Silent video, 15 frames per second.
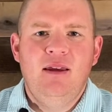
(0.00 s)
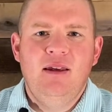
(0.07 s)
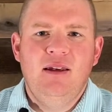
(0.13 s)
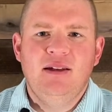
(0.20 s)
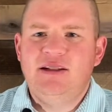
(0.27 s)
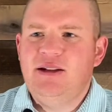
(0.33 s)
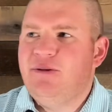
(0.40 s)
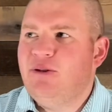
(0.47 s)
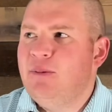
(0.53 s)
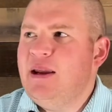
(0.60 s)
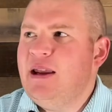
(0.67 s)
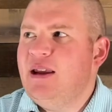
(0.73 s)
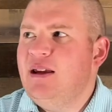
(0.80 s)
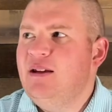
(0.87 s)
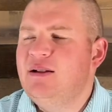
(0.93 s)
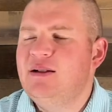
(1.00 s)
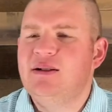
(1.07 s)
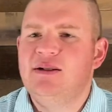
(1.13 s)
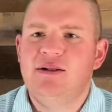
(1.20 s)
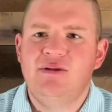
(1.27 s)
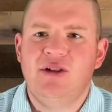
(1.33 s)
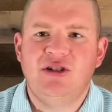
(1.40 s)
You see, for me,
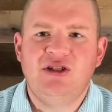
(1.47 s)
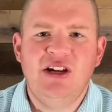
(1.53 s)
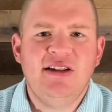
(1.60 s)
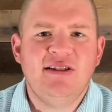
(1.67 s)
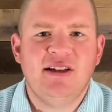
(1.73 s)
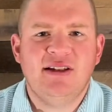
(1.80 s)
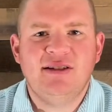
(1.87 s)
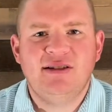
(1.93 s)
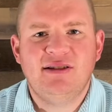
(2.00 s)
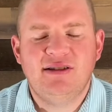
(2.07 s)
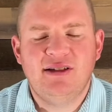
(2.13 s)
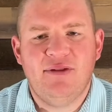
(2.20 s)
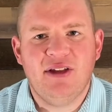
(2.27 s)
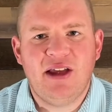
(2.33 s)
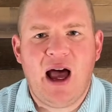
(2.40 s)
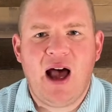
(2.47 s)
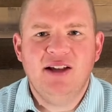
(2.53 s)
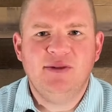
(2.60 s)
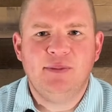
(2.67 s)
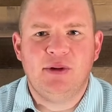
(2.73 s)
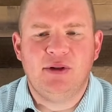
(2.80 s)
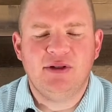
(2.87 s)
the Jesus of the
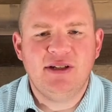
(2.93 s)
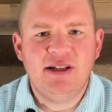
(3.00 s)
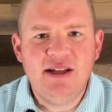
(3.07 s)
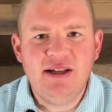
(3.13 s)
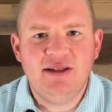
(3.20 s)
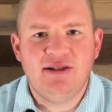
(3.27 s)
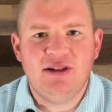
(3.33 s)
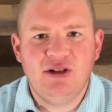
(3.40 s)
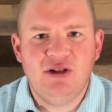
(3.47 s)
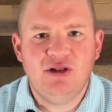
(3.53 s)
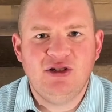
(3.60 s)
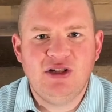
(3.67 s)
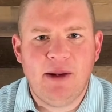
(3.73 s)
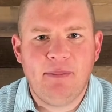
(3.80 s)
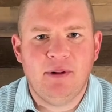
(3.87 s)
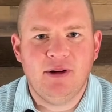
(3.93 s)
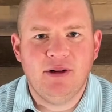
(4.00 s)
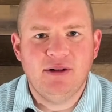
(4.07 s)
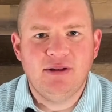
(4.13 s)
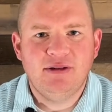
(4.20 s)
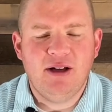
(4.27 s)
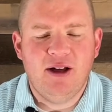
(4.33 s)
Gospels is the Good Shepherd
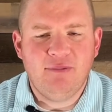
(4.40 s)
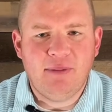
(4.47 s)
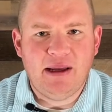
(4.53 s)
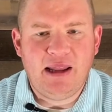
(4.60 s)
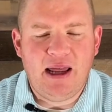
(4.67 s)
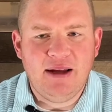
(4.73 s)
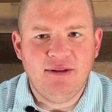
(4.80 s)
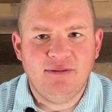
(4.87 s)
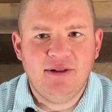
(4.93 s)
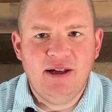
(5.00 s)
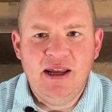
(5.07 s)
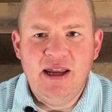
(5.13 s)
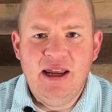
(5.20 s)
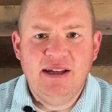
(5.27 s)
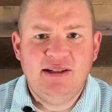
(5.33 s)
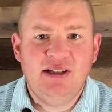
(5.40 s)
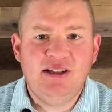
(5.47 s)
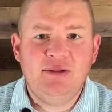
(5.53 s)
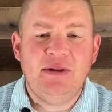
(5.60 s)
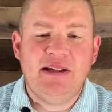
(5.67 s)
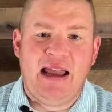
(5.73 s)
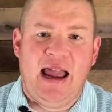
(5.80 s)
of my life. He
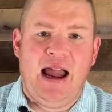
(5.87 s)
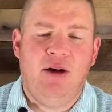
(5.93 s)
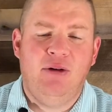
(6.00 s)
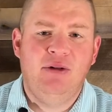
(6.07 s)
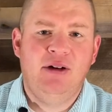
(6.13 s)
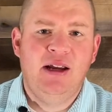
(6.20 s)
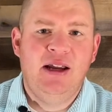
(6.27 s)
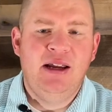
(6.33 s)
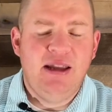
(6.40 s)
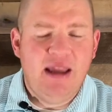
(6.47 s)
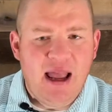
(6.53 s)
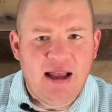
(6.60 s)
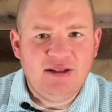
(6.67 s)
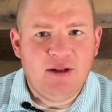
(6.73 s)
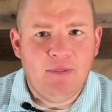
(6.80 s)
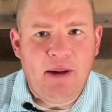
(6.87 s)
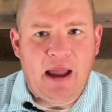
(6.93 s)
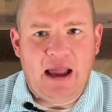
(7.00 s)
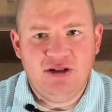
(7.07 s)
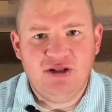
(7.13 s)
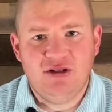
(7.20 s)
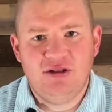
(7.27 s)
sits me down, He has
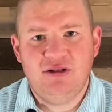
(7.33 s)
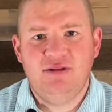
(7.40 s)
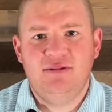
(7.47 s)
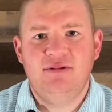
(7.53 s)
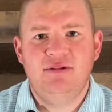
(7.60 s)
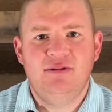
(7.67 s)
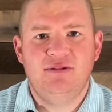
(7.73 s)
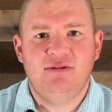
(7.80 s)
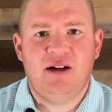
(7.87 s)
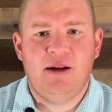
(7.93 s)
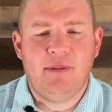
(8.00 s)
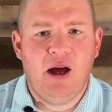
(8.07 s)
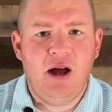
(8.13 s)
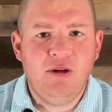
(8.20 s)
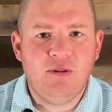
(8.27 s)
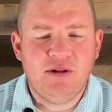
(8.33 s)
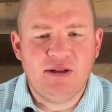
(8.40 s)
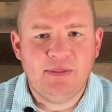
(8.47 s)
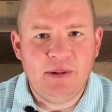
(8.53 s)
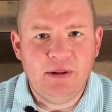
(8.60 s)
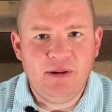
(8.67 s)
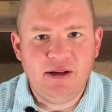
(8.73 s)
compassion on my hungry
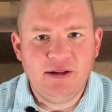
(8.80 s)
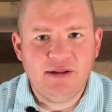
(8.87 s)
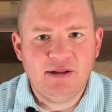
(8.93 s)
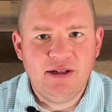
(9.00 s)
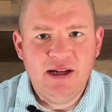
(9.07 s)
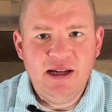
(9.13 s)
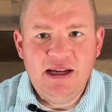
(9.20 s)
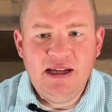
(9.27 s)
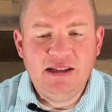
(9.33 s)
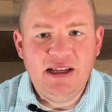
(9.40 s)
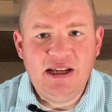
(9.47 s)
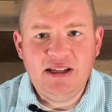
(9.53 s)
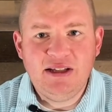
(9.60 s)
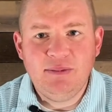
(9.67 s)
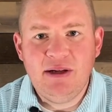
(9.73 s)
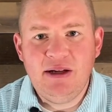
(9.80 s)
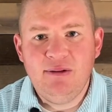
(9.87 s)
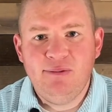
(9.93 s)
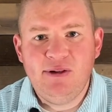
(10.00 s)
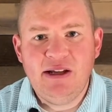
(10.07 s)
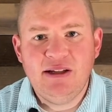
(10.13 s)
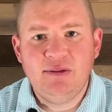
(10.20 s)
spirit. He leads me,
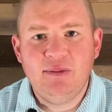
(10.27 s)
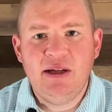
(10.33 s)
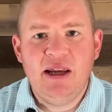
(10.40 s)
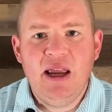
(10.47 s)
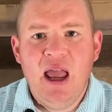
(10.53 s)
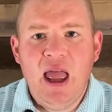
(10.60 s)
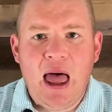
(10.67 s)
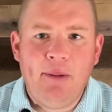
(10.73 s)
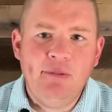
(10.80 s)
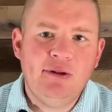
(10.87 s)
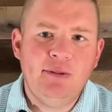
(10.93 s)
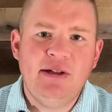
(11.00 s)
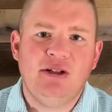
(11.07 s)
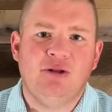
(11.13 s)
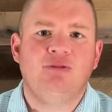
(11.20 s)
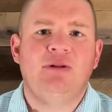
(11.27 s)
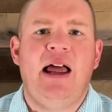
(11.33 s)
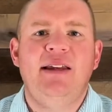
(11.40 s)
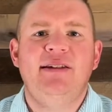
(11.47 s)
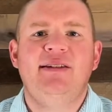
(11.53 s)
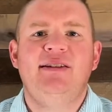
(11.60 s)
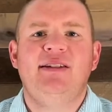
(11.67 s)
feeds me, helps me to
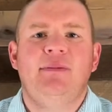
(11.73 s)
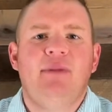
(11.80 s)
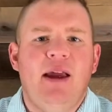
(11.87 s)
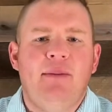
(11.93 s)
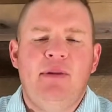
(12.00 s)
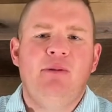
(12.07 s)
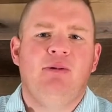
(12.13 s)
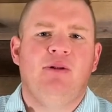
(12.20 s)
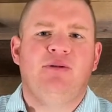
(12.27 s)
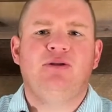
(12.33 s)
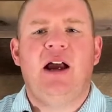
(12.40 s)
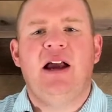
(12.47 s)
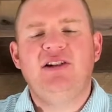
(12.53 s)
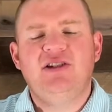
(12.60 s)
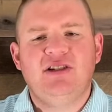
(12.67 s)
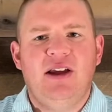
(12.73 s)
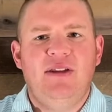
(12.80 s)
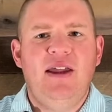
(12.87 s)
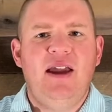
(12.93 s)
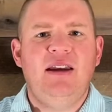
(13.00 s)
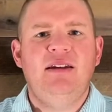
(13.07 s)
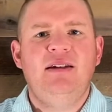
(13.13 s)
rest and, and be refreshed, and
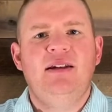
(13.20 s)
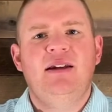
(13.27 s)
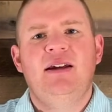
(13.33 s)
then